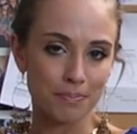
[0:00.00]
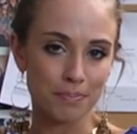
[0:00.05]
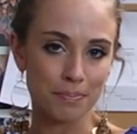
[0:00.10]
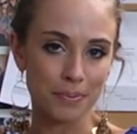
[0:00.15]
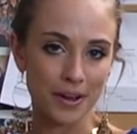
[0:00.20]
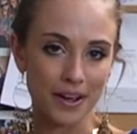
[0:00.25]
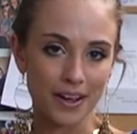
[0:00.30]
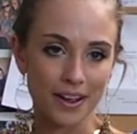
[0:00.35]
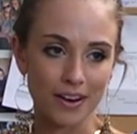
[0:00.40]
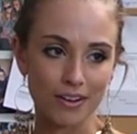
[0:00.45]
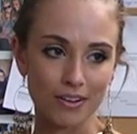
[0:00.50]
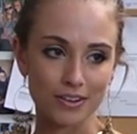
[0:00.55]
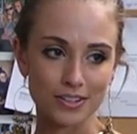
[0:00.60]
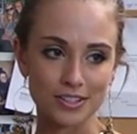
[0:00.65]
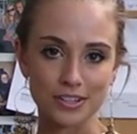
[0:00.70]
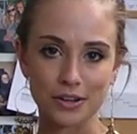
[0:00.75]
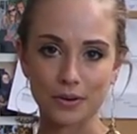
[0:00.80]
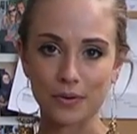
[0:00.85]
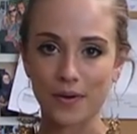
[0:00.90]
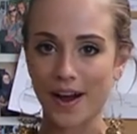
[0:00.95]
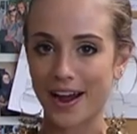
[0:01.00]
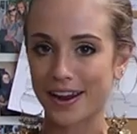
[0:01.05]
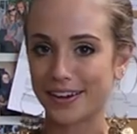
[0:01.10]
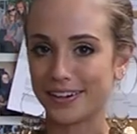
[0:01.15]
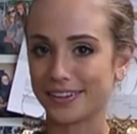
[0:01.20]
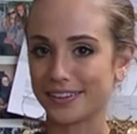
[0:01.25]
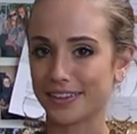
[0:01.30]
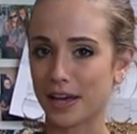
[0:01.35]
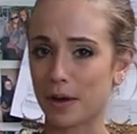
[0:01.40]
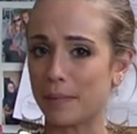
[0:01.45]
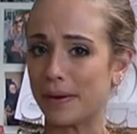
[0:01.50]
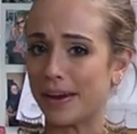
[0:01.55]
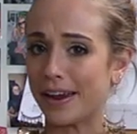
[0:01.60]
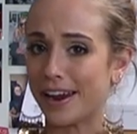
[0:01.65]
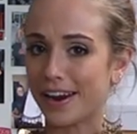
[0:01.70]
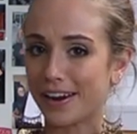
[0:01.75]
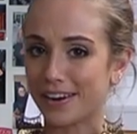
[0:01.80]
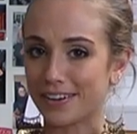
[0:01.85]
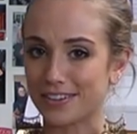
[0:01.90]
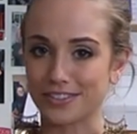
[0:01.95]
but also hiding that my hair